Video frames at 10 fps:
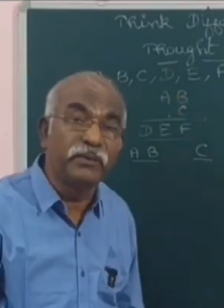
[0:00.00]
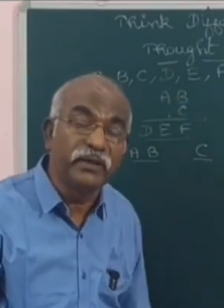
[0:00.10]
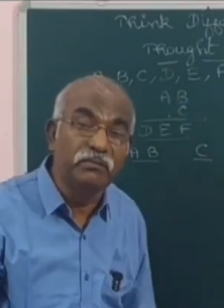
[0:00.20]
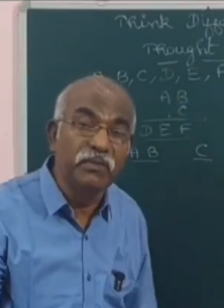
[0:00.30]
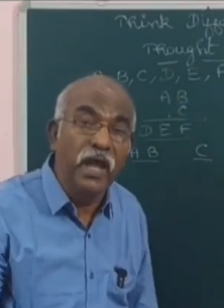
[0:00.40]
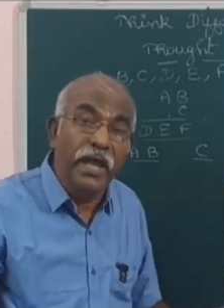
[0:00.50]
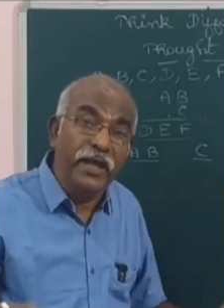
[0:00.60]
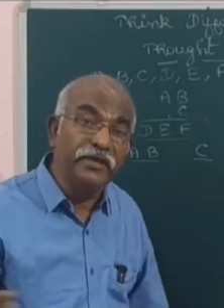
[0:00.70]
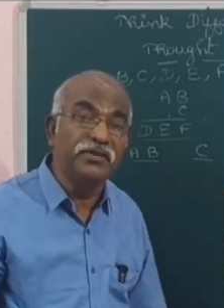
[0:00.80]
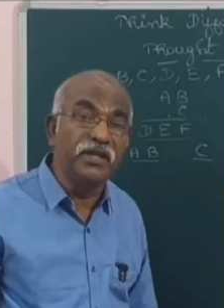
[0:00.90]
will
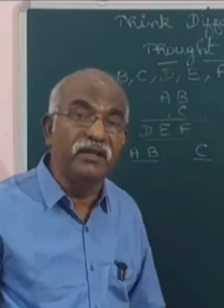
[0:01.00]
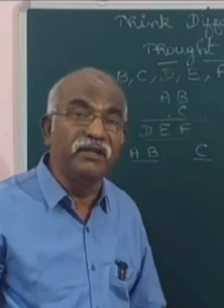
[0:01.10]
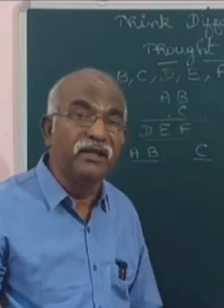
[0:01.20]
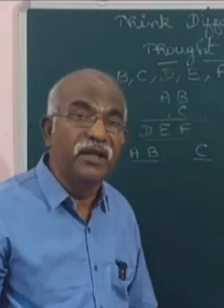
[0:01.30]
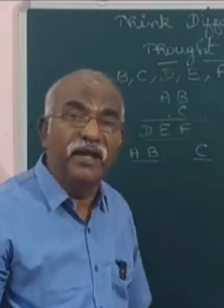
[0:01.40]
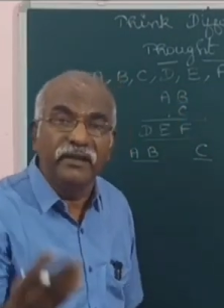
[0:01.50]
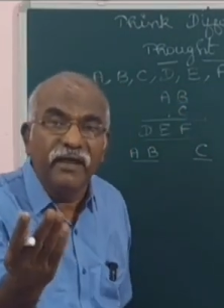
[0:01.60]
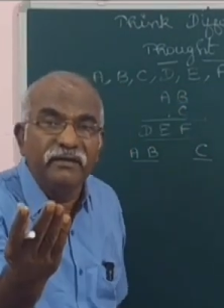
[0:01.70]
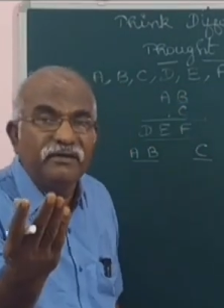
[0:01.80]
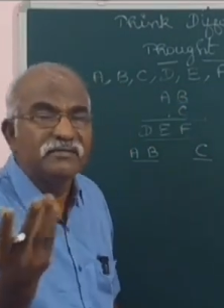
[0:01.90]
become 18, and
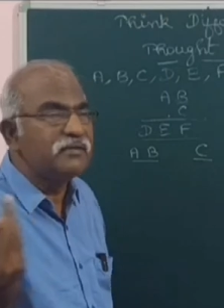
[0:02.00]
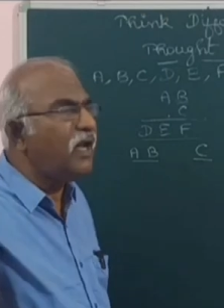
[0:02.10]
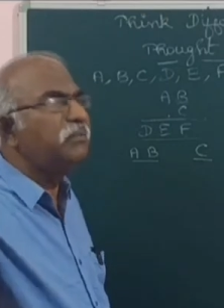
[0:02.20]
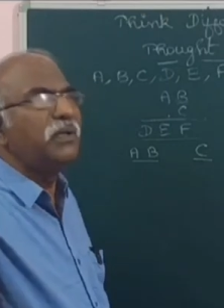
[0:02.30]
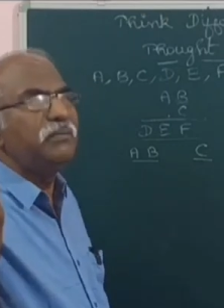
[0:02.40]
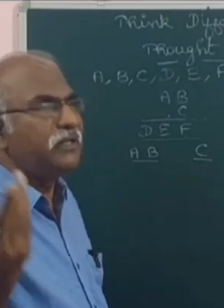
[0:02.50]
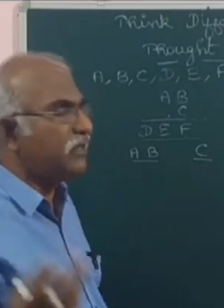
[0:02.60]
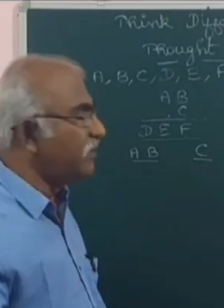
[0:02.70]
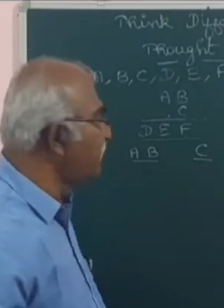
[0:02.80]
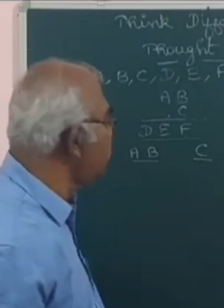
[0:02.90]
8 is not
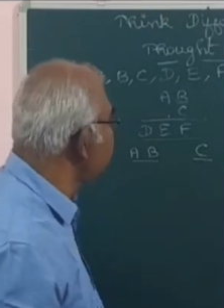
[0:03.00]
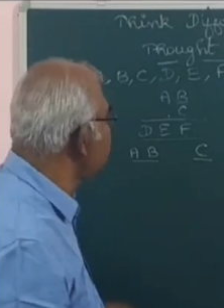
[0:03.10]
permitted.